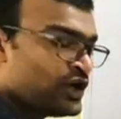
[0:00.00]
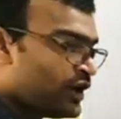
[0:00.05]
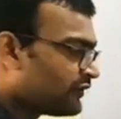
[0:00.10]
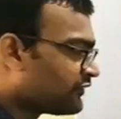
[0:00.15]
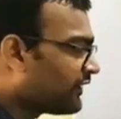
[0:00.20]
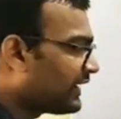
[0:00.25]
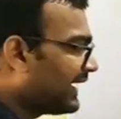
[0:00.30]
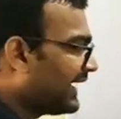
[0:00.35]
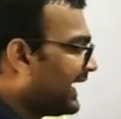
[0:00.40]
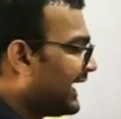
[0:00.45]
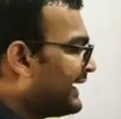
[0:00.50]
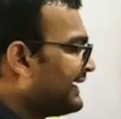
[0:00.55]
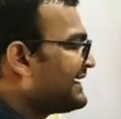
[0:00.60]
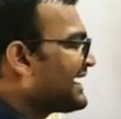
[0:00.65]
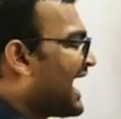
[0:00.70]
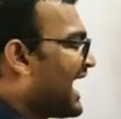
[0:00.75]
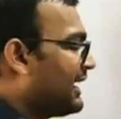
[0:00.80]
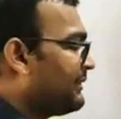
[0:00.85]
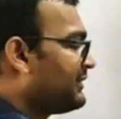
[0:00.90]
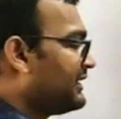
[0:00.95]
For any
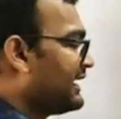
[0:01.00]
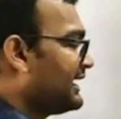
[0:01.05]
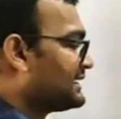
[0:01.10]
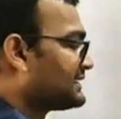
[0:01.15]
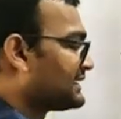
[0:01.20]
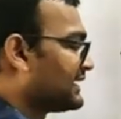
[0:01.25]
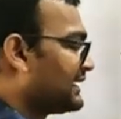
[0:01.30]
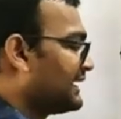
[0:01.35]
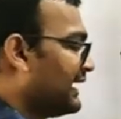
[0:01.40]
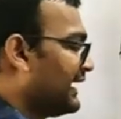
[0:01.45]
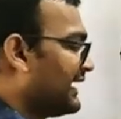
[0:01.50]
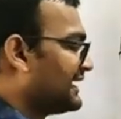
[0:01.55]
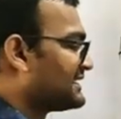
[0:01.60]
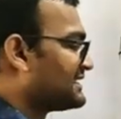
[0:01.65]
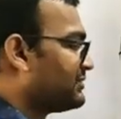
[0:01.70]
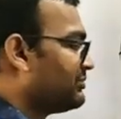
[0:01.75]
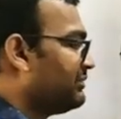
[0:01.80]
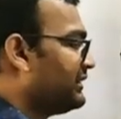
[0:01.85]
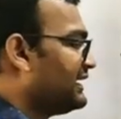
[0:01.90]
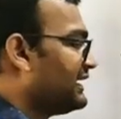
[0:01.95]
hybridization
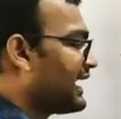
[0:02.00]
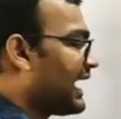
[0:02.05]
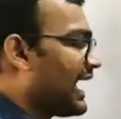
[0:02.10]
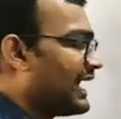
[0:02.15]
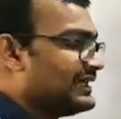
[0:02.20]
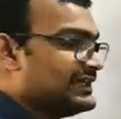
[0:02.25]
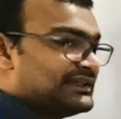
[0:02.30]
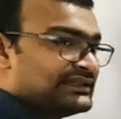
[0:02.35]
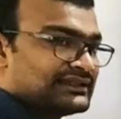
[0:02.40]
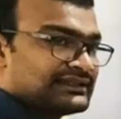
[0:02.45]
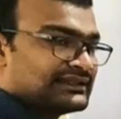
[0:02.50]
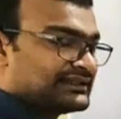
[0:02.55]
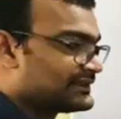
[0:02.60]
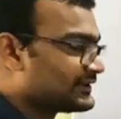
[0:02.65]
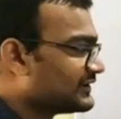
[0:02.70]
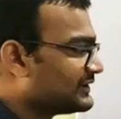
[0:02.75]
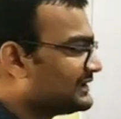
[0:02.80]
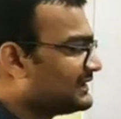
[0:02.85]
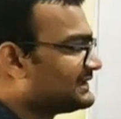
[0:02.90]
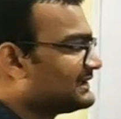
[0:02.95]
SPI,
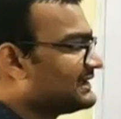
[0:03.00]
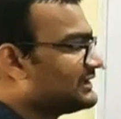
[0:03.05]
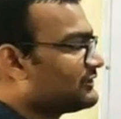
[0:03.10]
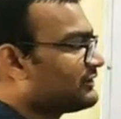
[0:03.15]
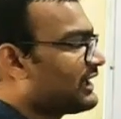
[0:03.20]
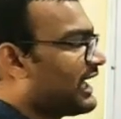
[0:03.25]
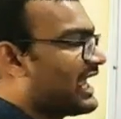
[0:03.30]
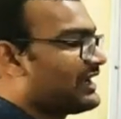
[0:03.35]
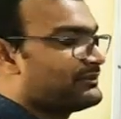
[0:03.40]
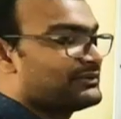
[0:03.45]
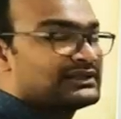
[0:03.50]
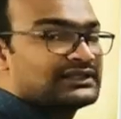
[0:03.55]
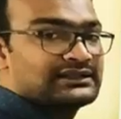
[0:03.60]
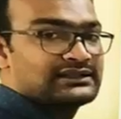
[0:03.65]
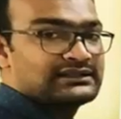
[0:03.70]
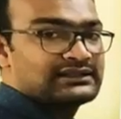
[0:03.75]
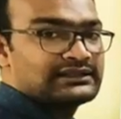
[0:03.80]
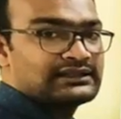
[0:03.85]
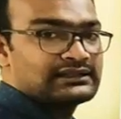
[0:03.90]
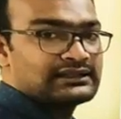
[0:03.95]
so this is your
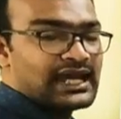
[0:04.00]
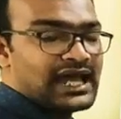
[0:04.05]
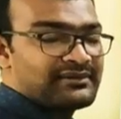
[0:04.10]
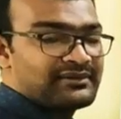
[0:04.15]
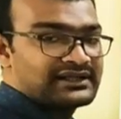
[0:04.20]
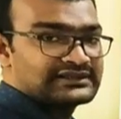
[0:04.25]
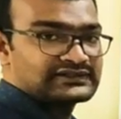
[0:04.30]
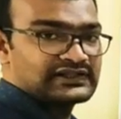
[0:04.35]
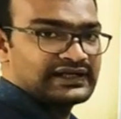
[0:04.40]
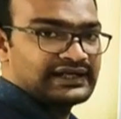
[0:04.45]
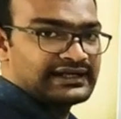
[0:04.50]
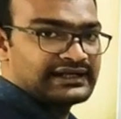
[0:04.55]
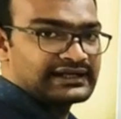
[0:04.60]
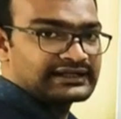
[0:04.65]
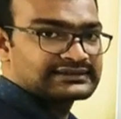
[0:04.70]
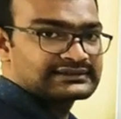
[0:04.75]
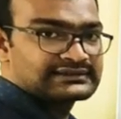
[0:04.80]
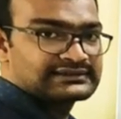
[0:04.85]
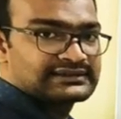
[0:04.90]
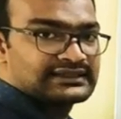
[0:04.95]
hybridization
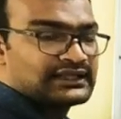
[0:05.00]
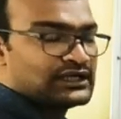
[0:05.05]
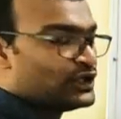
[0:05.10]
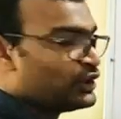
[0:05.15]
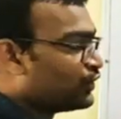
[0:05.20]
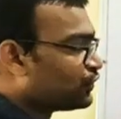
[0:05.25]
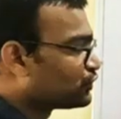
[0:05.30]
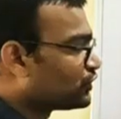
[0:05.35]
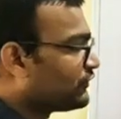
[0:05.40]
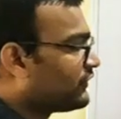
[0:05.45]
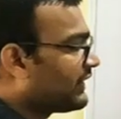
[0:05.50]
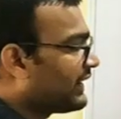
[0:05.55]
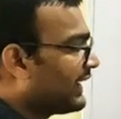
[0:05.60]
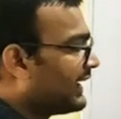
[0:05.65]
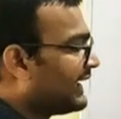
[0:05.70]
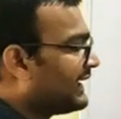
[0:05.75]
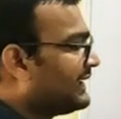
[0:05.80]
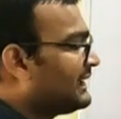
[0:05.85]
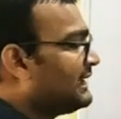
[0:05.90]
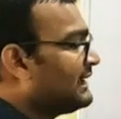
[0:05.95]
index. So for
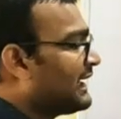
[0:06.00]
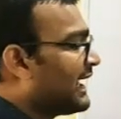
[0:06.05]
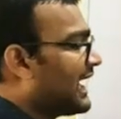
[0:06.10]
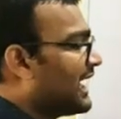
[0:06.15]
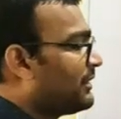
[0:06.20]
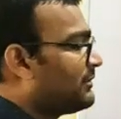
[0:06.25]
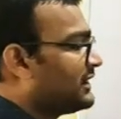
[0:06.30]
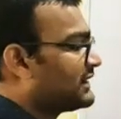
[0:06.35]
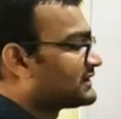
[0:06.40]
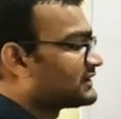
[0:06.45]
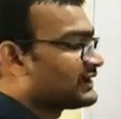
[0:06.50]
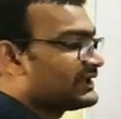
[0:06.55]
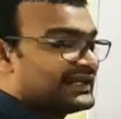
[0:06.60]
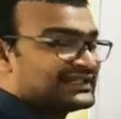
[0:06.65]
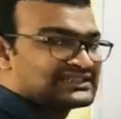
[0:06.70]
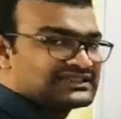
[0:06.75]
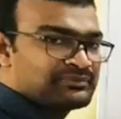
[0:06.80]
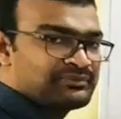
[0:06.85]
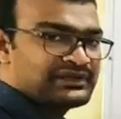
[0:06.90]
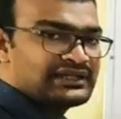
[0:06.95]
any hybridization
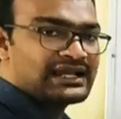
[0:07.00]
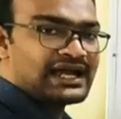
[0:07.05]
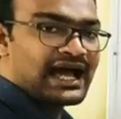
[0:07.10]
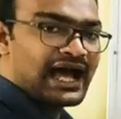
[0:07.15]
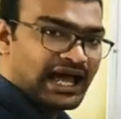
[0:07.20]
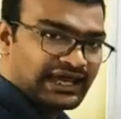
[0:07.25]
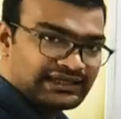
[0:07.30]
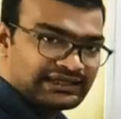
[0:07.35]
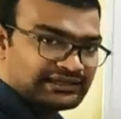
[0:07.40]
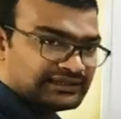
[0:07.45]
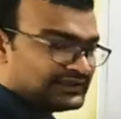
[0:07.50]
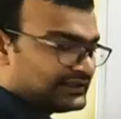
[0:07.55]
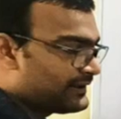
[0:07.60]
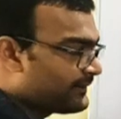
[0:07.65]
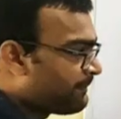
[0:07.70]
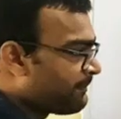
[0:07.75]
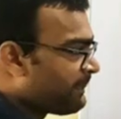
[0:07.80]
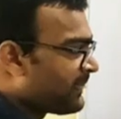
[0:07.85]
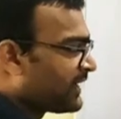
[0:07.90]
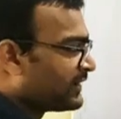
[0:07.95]
SPI,
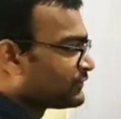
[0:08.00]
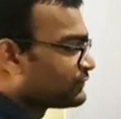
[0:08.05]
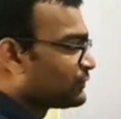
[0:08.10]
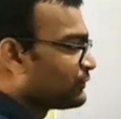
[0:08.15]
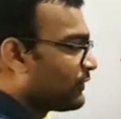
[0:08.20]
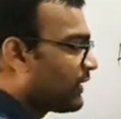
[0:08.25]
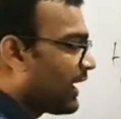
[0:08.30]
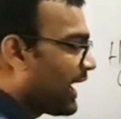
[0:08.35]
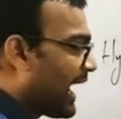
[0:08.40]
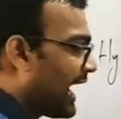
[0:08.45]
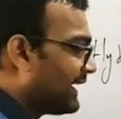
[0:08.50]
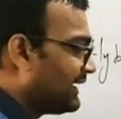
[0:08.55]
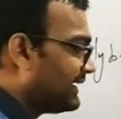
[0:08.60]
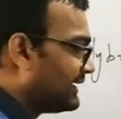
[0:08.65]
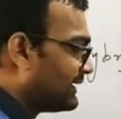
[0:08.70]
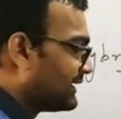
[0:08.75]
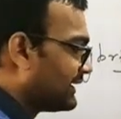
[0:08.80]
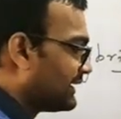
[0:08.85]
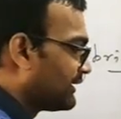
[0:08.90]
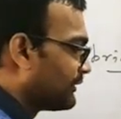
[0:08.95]
so I,
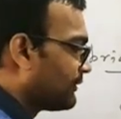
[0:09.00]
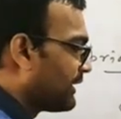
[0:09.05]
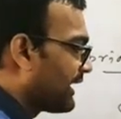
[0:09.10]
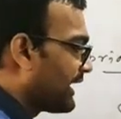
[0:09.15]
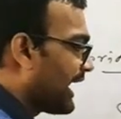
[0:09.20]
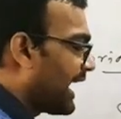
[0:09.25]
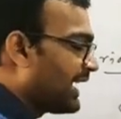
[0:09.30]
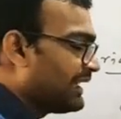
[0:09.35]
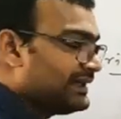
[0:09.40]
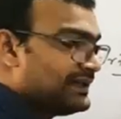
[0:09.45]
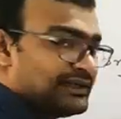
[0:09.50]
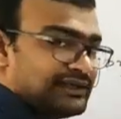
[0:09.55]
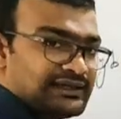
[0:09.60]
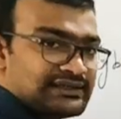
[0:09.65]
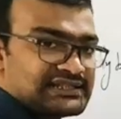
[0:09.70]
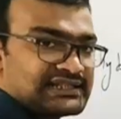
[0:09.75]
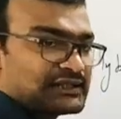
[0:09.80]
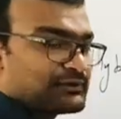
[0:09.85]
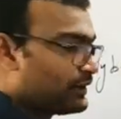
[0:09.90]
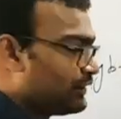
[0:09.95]
where I
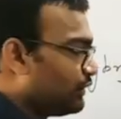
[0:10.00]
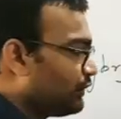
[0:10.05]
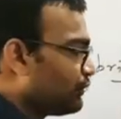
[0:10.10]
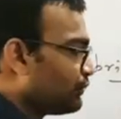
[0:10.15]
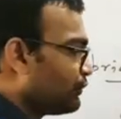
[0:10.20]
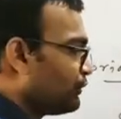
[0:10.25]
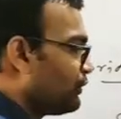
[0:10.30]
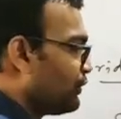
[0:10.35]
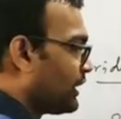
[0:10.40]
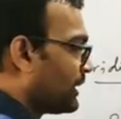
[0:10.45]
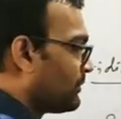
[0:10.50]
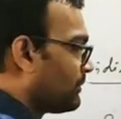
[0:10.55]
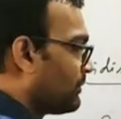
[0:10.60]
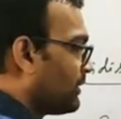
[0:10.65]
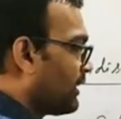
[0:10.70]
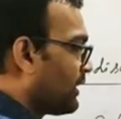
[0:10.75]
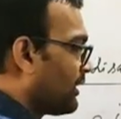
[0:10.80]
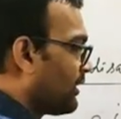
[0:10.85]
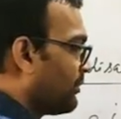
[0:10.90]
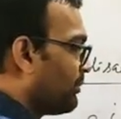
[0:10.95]
is equal to
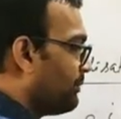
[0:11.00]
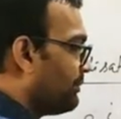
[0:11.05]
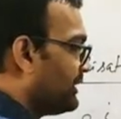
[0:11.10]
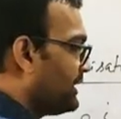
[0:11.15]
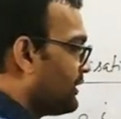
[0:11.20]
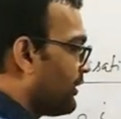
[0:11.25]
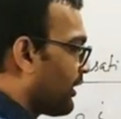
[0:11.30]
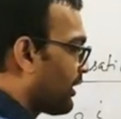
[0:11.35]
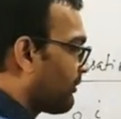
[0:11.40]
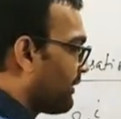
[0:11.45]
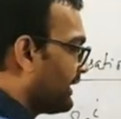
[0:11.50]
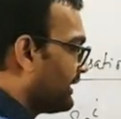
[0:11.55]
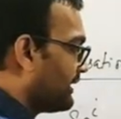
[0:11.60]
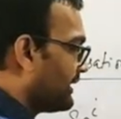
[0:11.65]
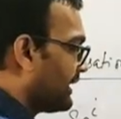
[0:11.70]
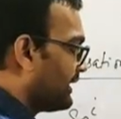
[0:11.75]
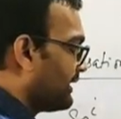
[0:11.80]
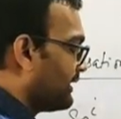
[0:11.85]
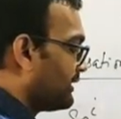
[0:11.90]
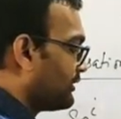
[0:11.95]
number of p
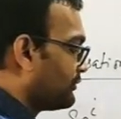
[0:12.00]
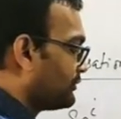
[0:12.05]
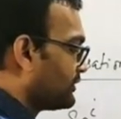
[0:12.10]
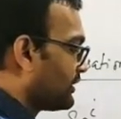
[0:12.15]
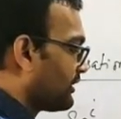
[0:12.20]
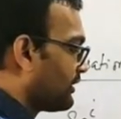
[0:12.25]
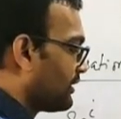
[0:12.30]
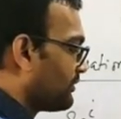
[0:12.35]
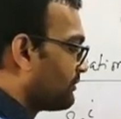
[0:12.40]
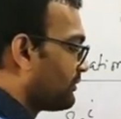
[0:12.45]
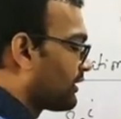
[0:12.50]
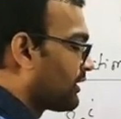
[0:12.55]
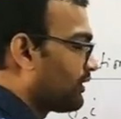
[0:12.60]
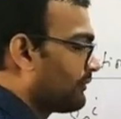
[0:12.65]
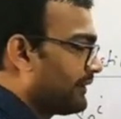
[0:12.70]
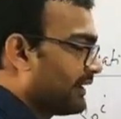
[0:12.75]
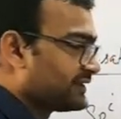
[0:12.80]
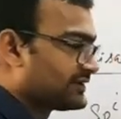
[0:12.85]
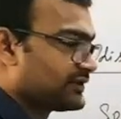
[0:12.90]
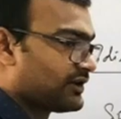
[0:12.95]
orbital to the number
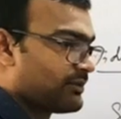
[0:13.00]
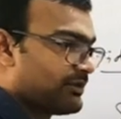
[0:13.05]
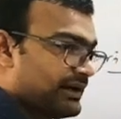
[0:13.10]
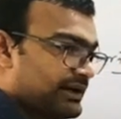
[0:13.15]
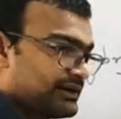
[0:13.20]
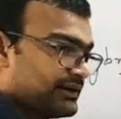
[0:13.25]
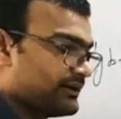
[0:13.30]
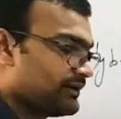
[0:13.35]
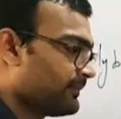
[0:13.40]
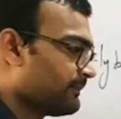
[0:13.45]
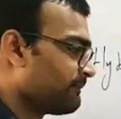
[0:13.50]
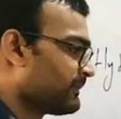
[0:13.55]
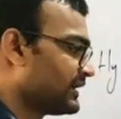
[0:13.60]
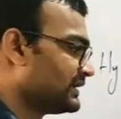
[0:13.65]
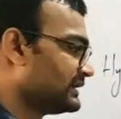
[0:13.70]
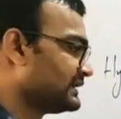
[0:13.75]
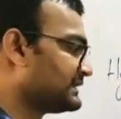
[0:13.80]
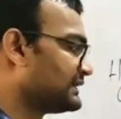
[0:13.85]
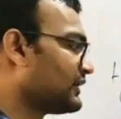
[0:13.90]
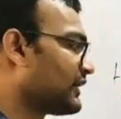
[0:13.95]
of s orbital.
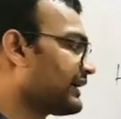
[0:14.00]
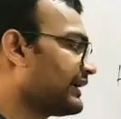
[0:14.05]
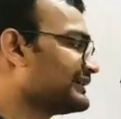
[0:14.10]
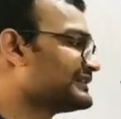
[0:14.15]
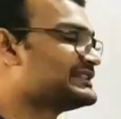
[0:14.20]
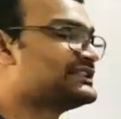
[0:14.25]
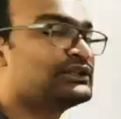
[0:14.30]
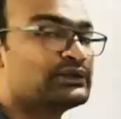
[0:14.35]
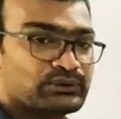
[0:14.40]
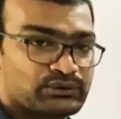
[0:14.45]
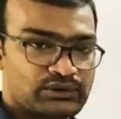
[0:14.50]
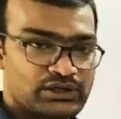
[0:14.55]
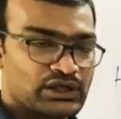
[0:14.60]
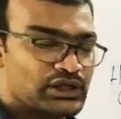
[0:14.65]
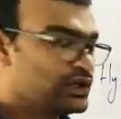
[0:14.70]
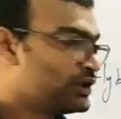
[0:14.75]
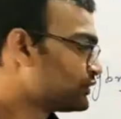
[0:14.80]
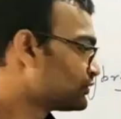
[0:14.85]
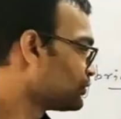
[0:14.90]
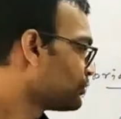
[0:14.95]
This is a ratio.
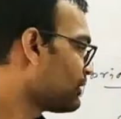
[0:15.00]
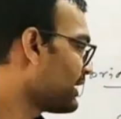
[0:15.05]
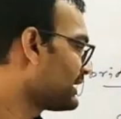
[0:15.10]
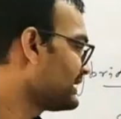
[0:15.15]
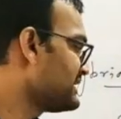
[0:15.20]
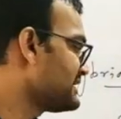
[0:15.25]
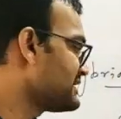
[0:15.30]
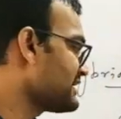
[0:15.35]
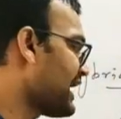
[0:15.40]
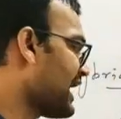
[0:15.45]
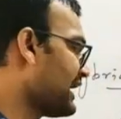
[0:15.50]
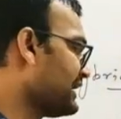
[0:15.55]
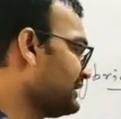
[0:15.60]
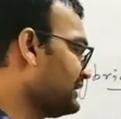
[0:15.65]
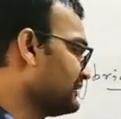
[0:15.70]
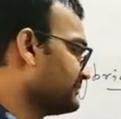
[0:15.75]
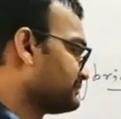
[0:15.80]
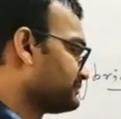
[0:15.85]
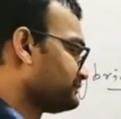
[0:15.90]
So what is I?